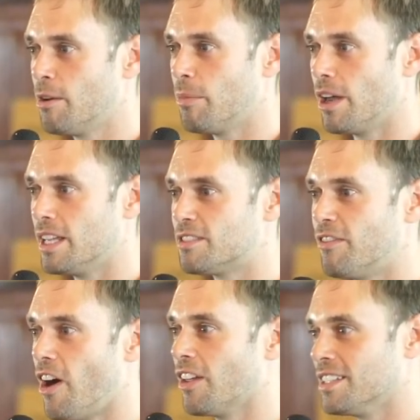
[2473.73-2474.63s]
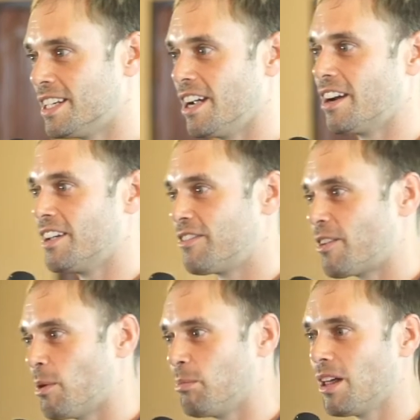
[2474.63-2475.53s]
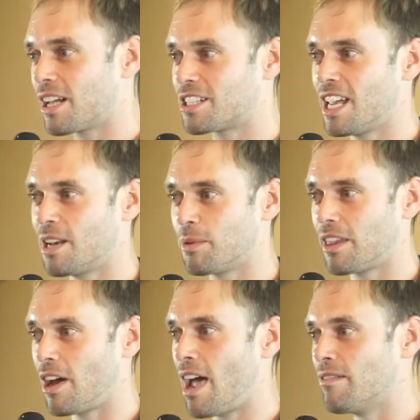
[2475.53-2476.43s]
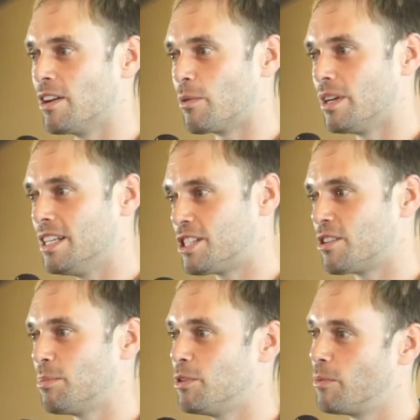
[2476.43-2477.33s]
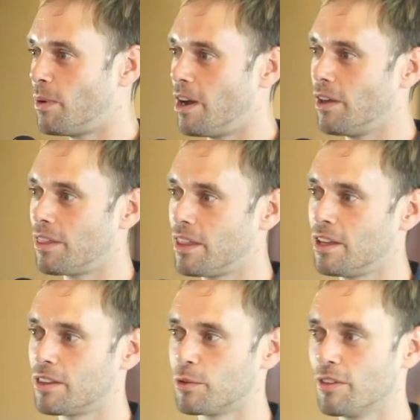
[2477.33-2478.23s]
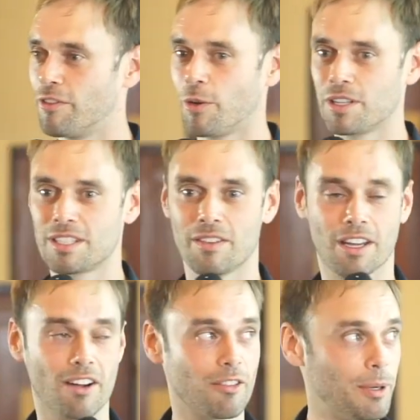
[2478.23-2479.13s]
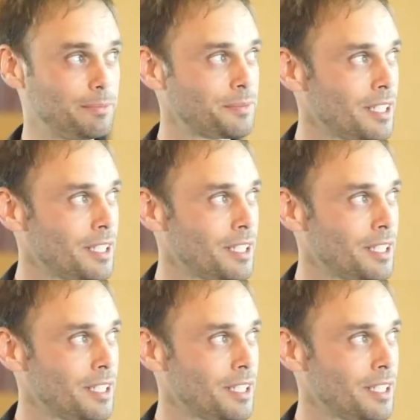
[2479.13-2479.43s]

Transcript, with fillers: but it's voluntary from a blockchain without having to redistribute wealth through the force of the government.